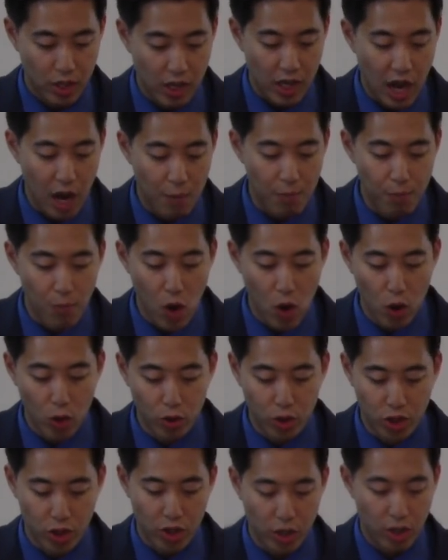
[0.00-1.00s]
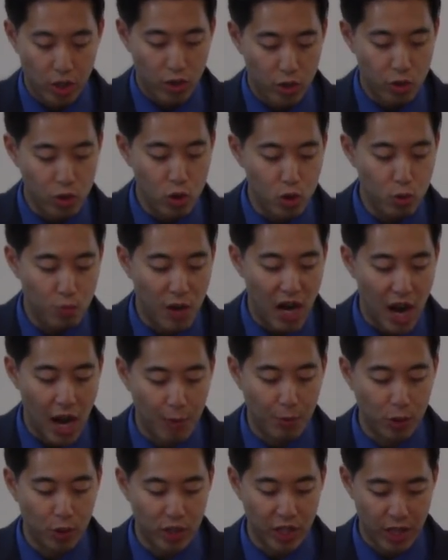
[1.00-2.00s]
Now most new
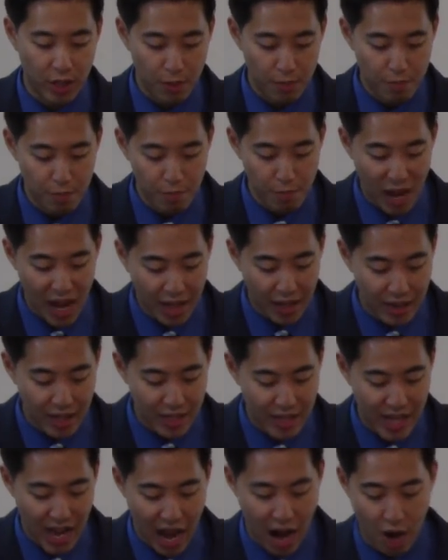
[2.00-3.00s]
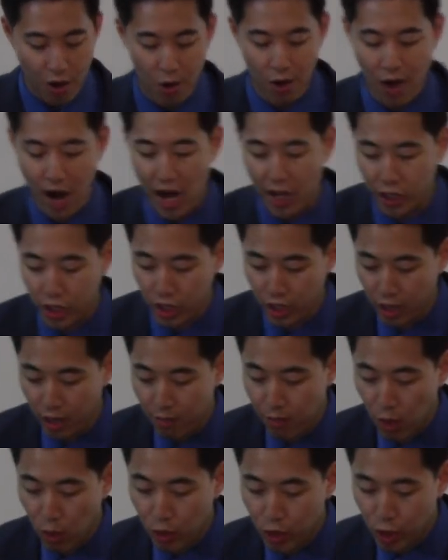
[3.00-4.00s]
Bibles make this error actually.
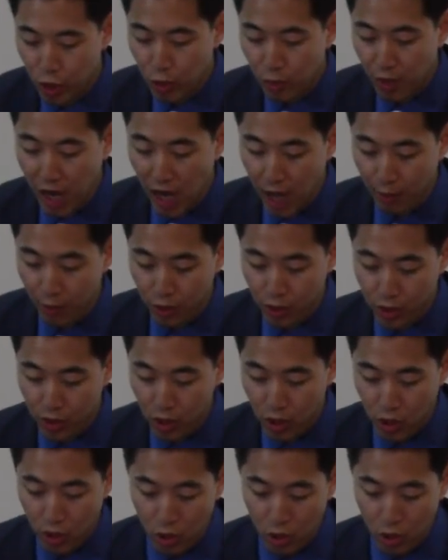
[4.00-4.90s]
Most new Bibles.